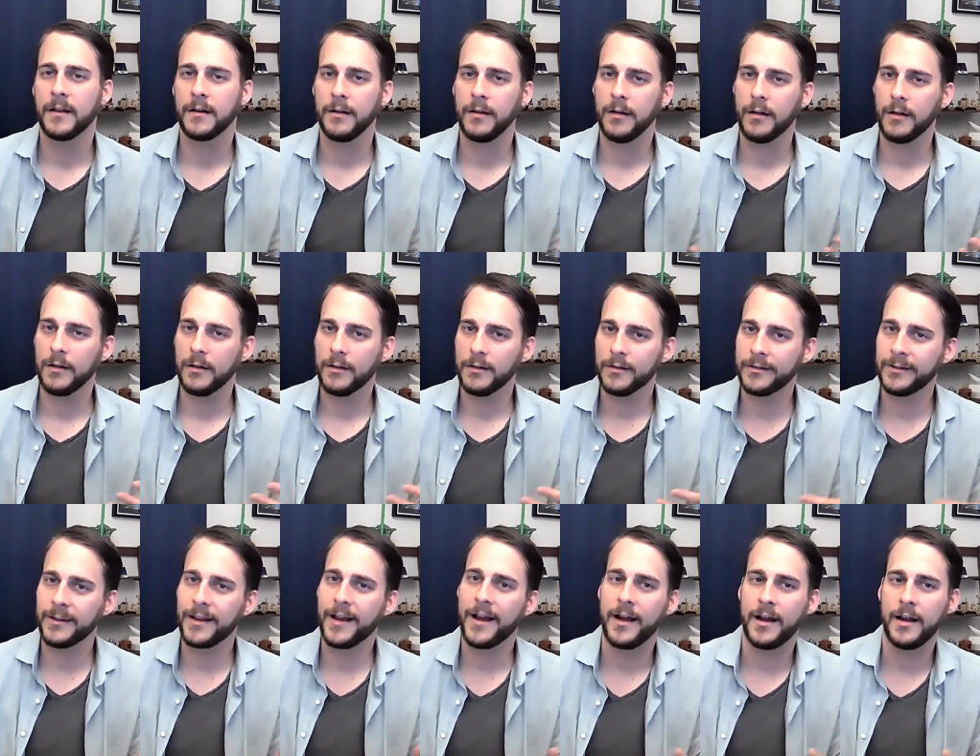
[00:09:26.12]
all
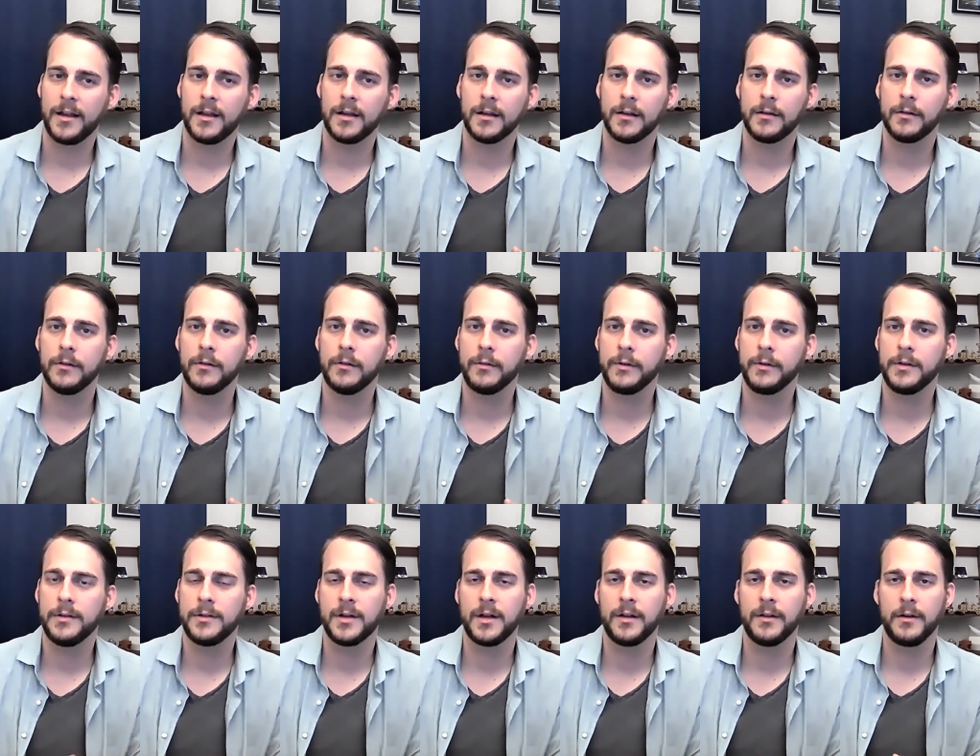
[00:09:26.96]
tie into
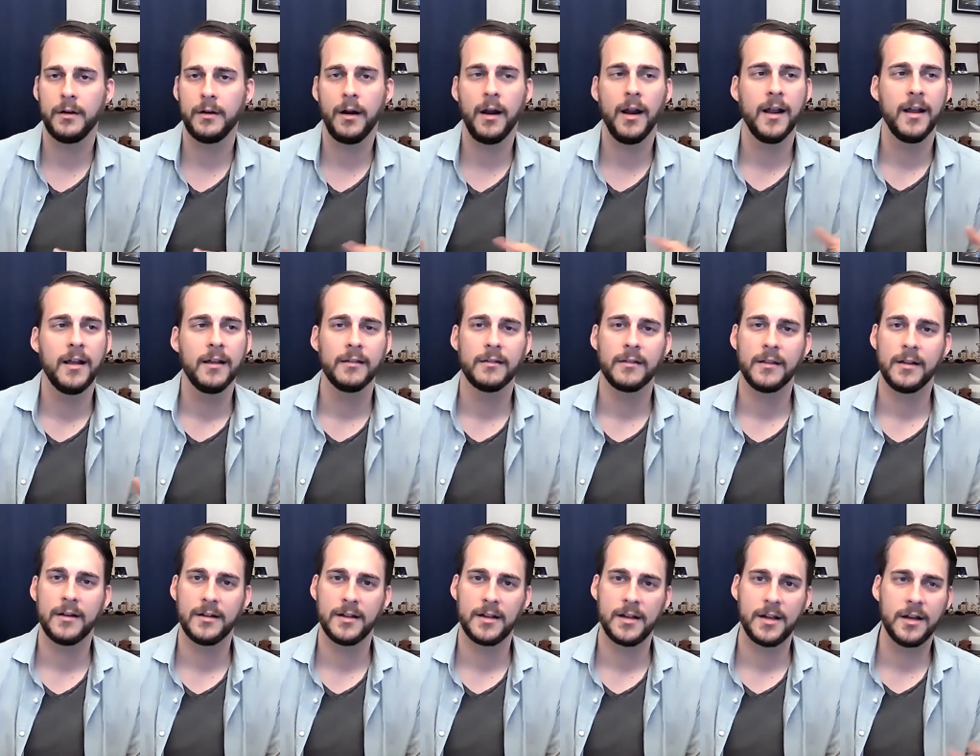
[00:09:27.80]
each other.
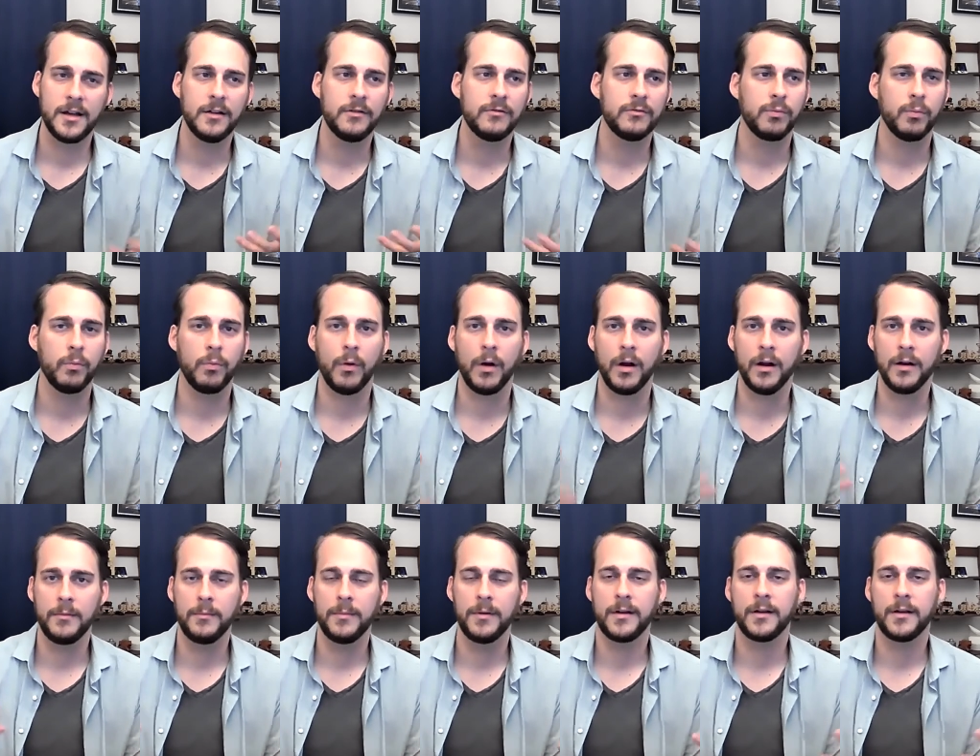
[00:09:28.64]
Then each
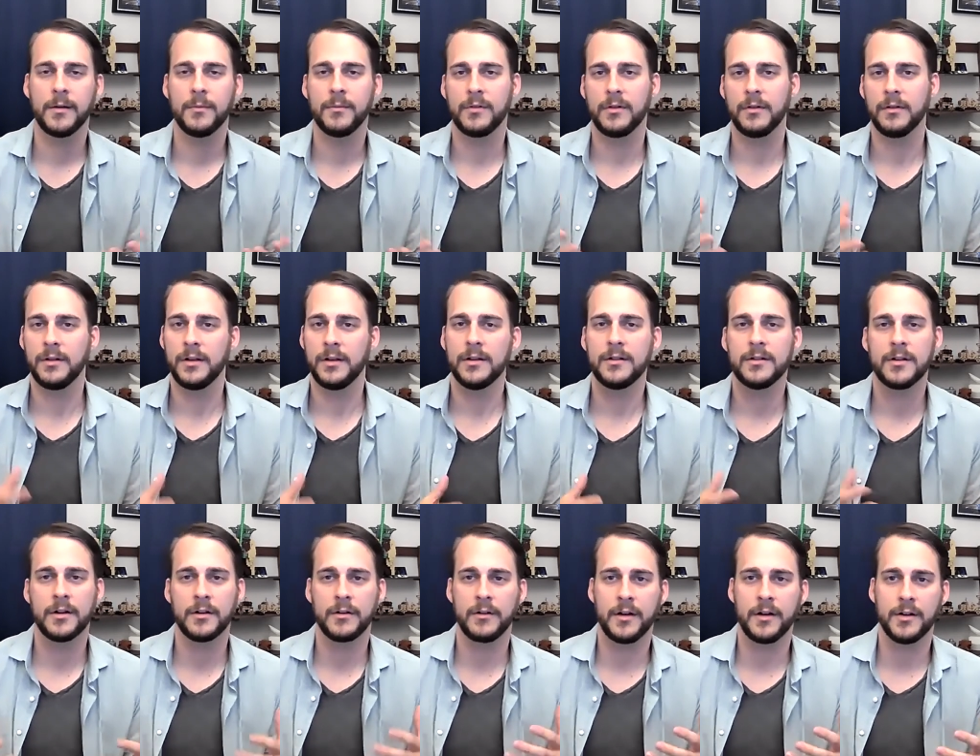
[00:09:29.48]
one becomes lead
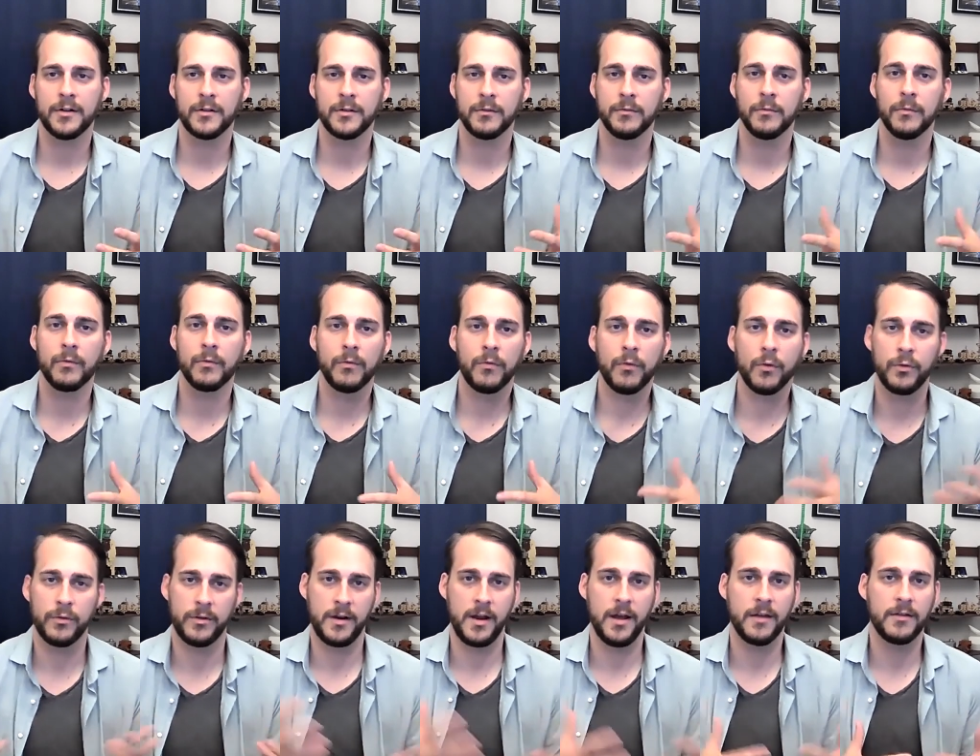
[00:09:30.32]
generation
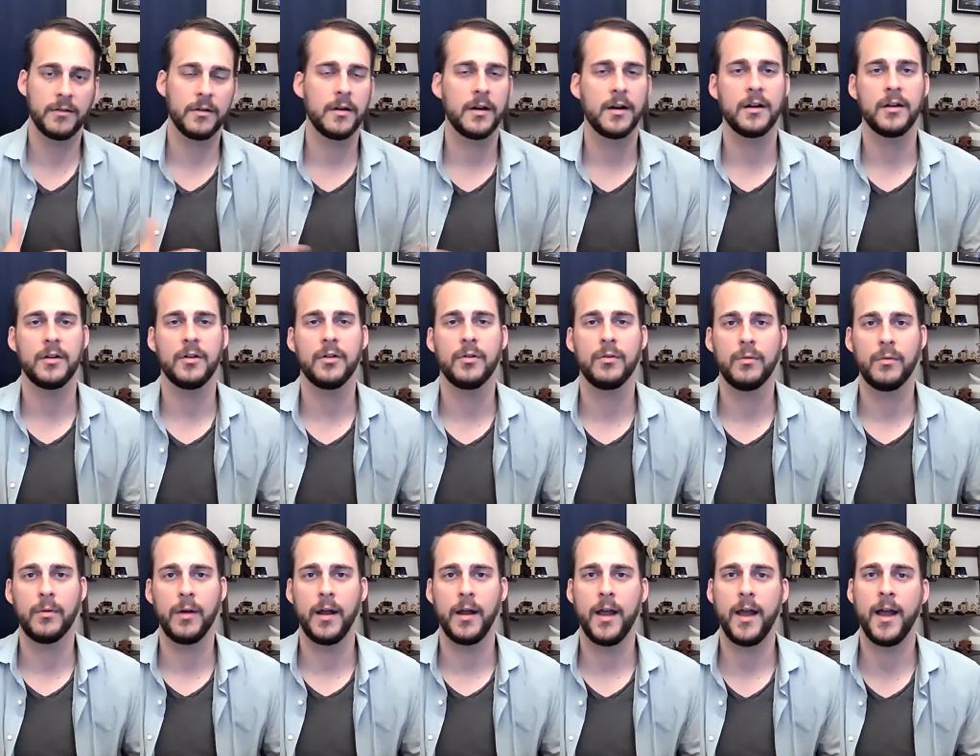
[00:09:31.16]
for the other, and
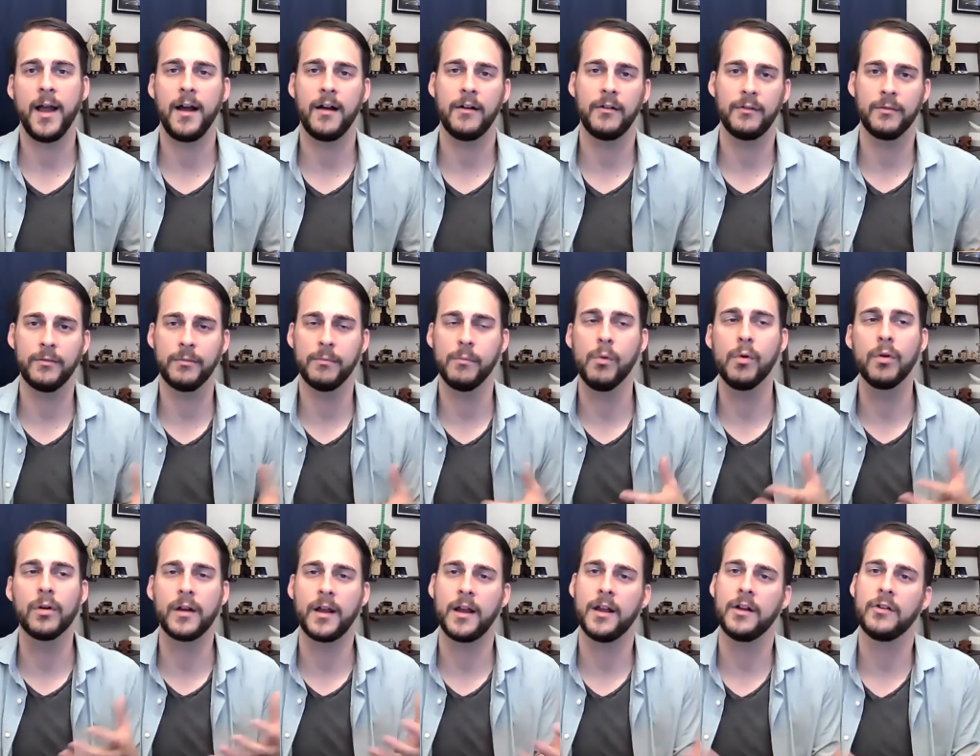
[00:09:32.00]
you have
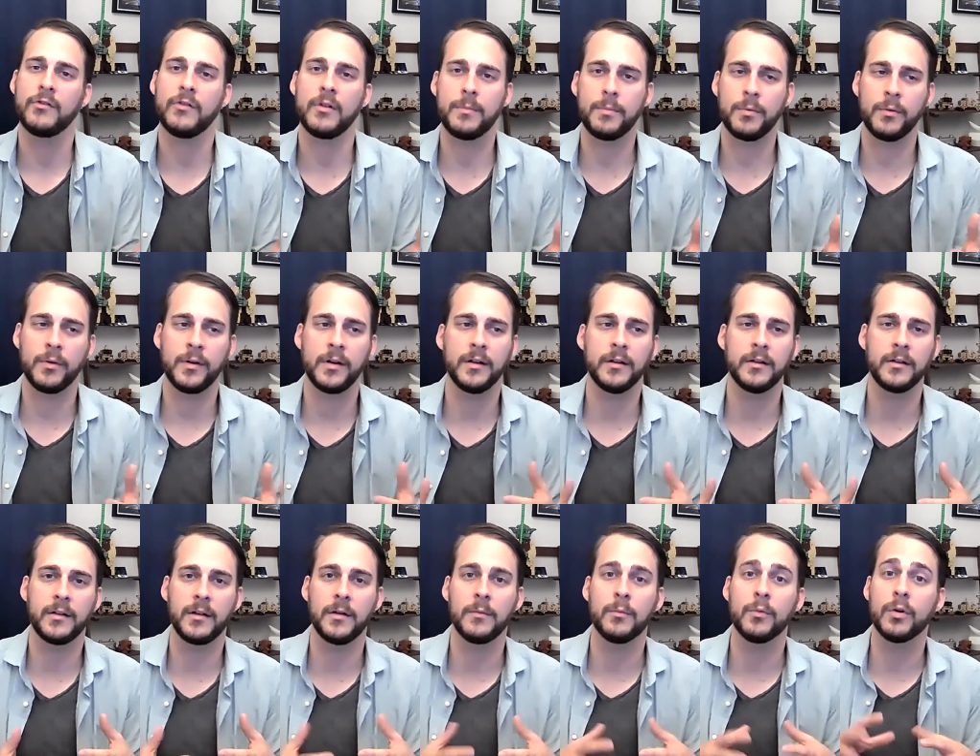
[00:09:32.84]
more entry
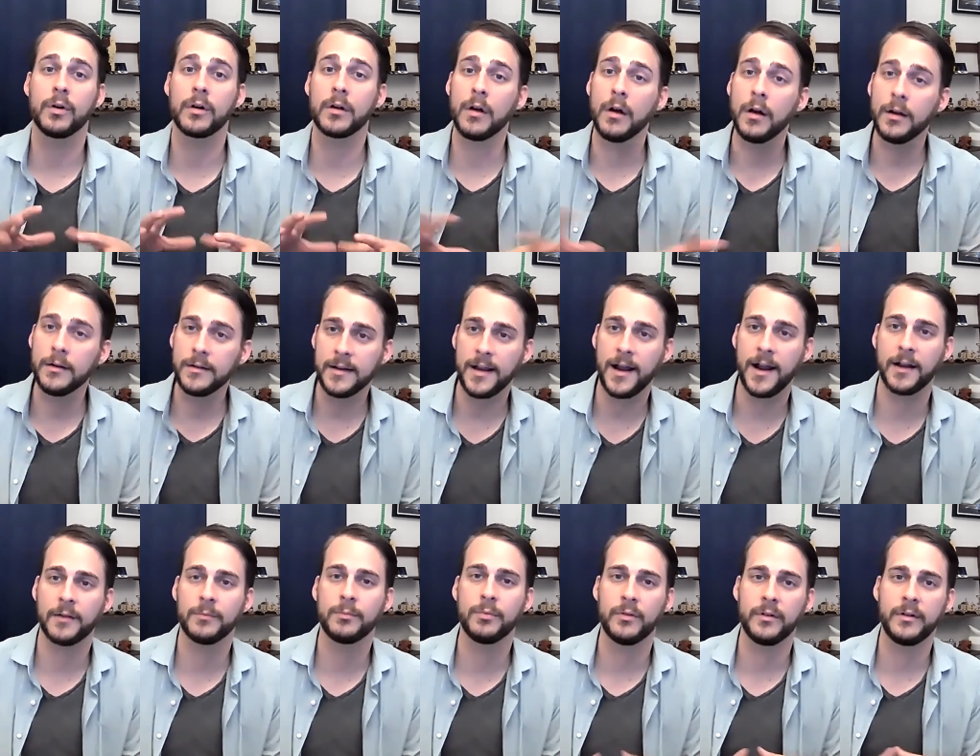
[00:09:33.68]
points and more
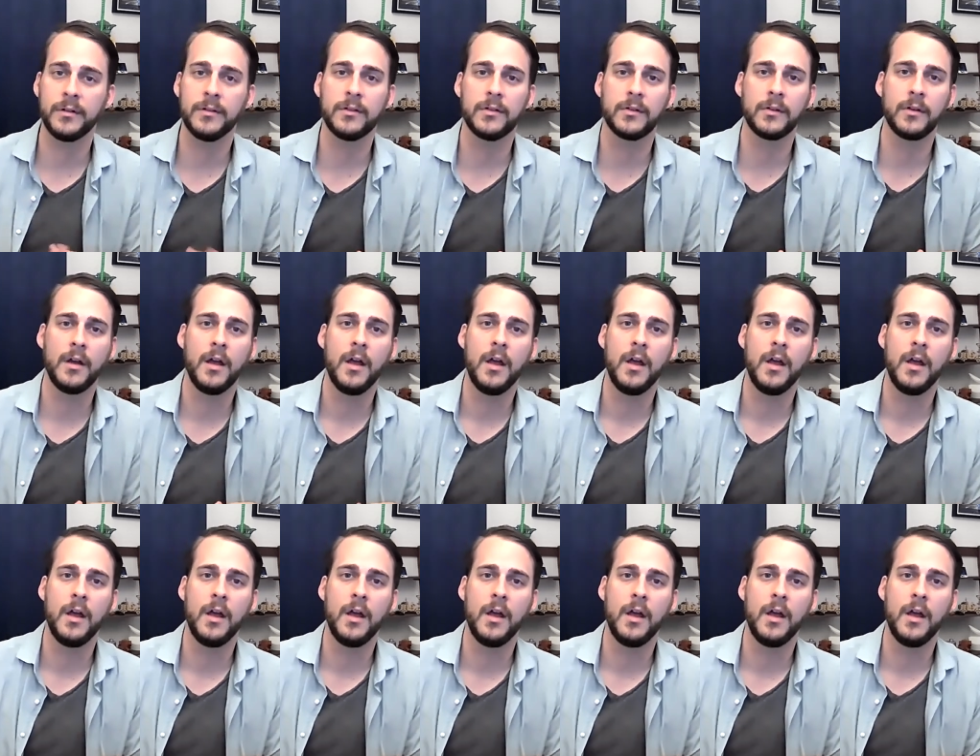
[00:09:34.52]
contact points